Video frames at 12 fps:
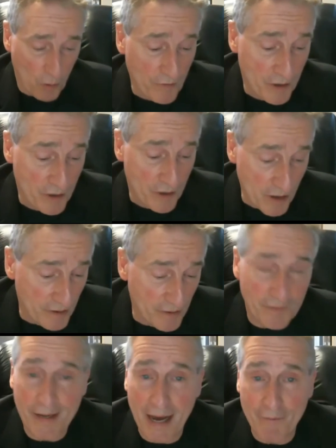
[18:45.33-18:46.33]
We have a number
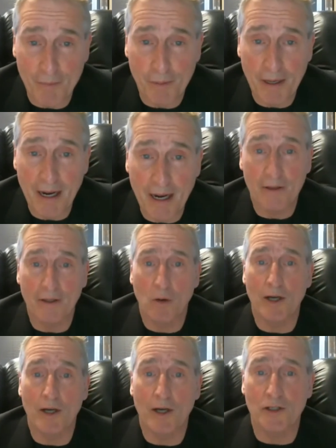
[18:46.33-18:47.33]
of not-for-profit
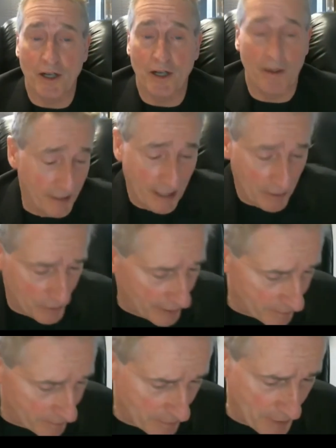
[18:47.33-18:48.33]
questions coming in. I'll try
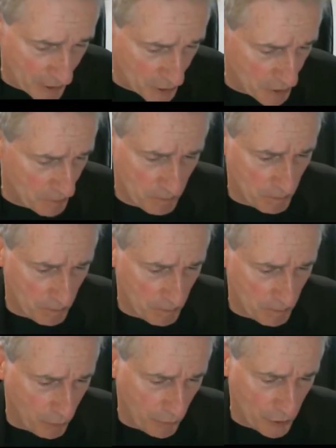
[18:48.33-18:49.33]
and maybe just
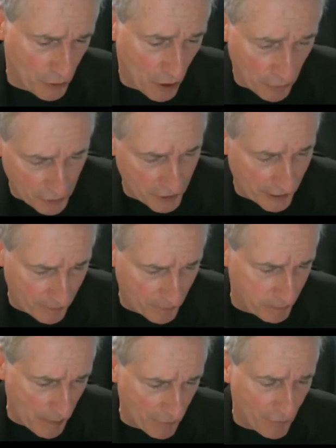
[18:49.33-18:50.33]
put this all. This is like
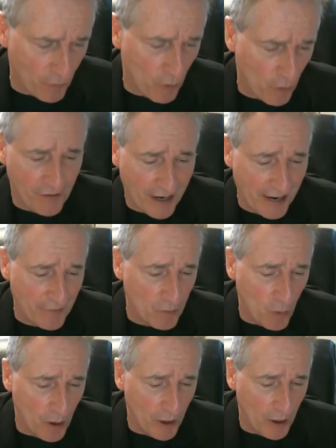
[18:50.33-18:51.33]
probably 4 or 5
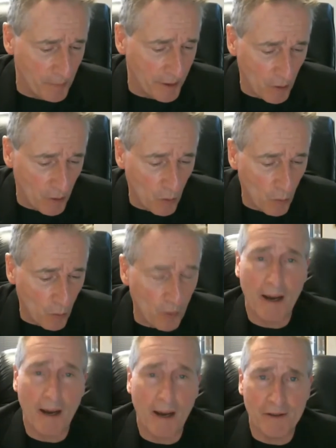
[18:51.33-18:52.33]
in one, but what
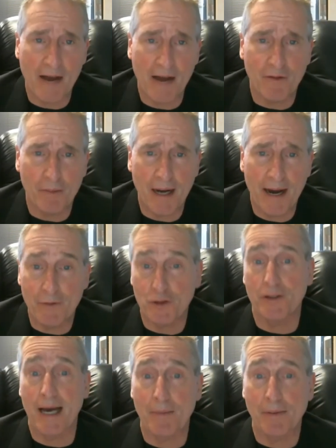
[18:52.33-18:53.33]
types of not-for-profits
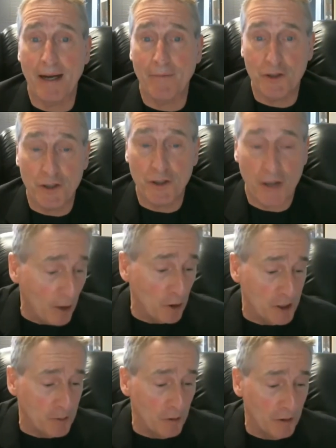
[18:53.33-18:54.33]
or nonprofits are
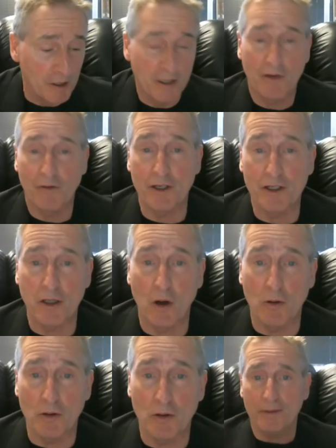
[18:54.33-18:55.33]
eligible for these
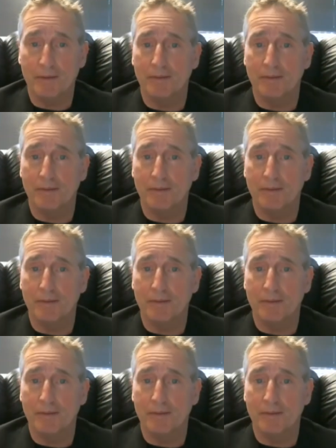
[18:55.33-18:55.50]
loans?